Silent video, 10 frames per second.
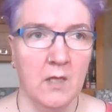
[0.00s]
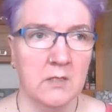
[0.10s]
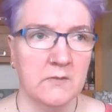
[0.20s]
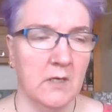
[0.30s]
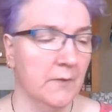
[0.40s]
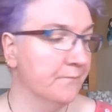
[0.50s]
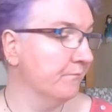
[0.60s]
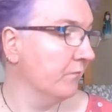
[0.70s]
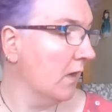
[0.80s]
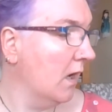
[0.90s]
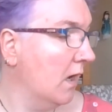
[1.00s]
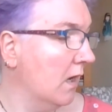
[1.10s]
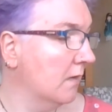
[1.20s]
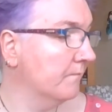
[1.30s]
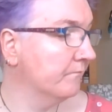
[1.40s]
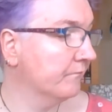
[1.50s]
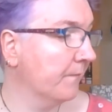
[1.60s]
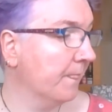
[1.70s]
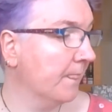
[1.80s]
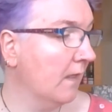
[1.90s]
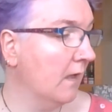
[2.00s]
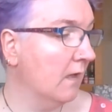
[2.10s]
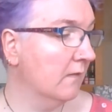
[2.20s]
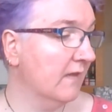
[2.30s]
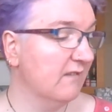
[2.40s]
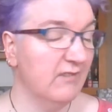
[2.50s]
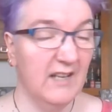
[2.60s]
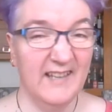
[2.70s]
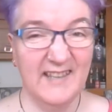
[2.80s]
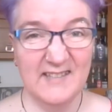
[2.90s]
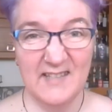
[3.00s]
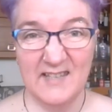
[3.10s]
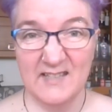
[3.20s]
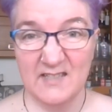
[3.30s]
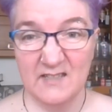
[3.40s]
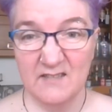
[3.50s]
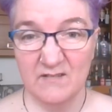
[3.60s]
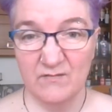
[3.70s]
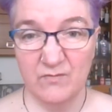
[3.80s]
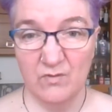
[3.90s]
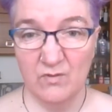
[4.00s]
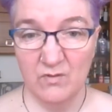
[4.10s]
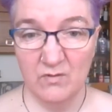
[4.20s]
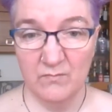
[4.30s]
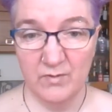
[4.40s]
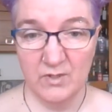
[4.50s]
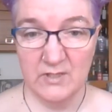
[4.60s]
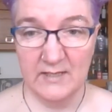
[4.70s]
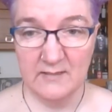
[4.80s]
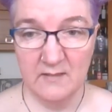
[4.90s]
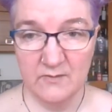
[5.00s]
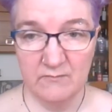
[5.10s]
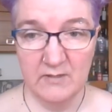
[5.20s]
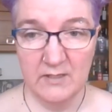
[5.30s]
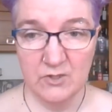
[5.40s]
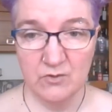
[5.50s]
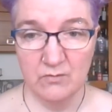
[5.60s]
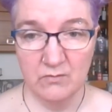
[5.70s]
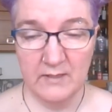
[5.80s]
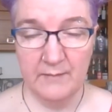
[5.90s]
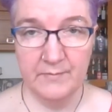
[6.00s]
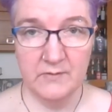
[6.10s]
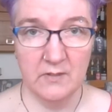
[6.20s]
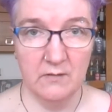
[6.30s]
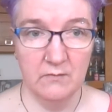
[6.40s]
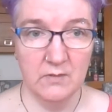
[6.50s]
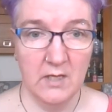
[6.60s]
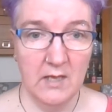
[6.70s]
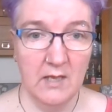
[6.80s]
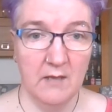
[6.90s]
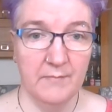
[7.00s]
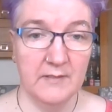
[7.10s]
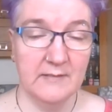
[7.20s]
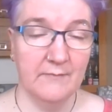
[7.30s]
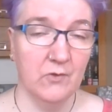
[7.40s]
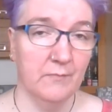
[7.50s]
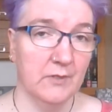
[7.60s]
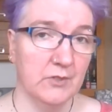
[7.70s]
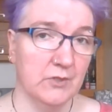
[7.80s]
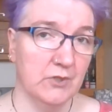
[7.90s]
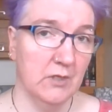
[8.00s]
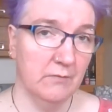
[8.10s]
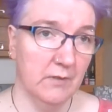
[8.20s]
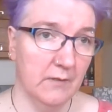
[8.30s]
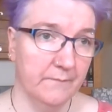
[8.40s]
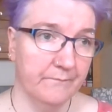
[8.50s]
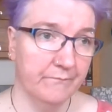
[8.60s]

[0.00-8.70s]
So that really is it for projects, and it's a really short episode because I haven't got much to show you.